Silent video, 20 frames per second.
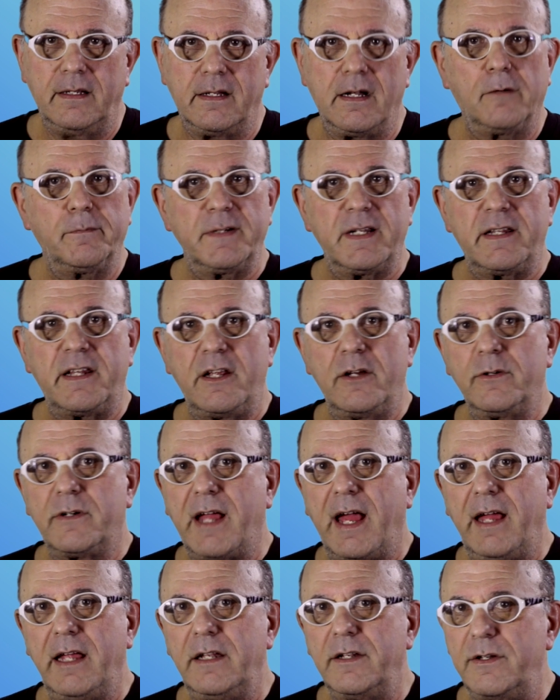It opened in the
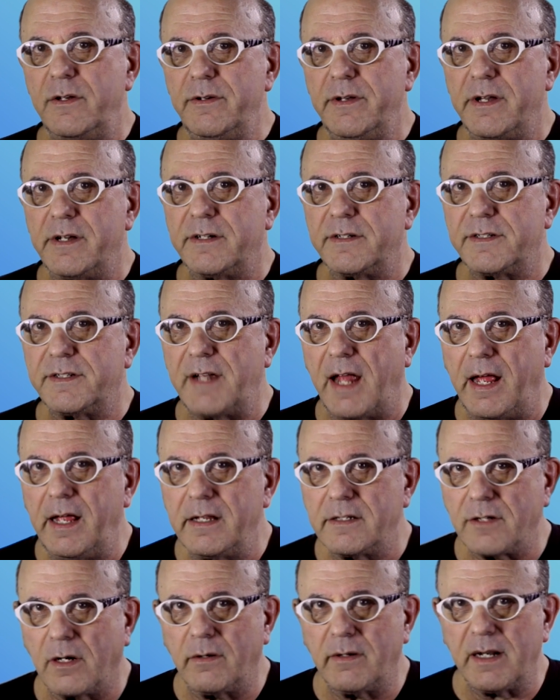UK, New Year's Day.
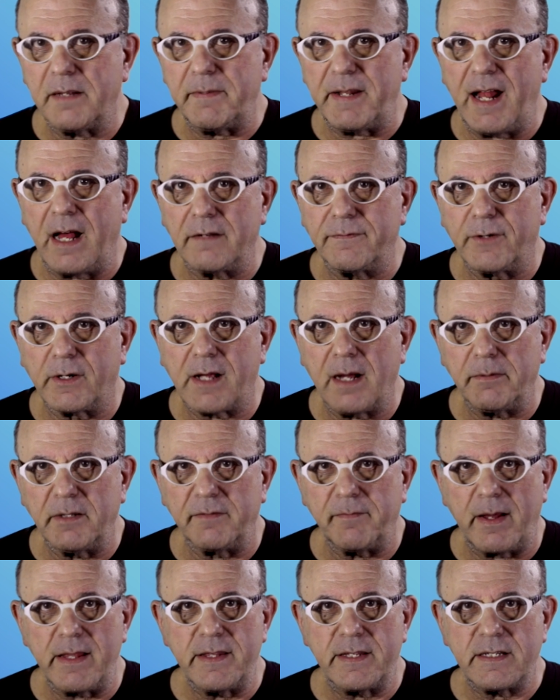It's already been out for a couple
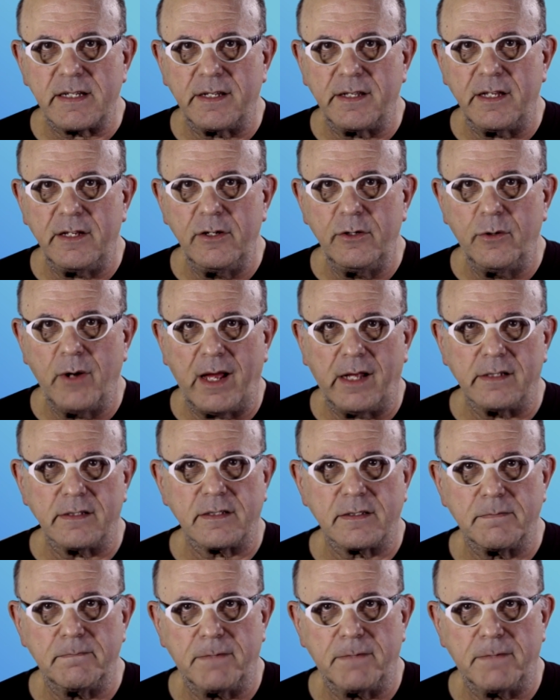of months in the US.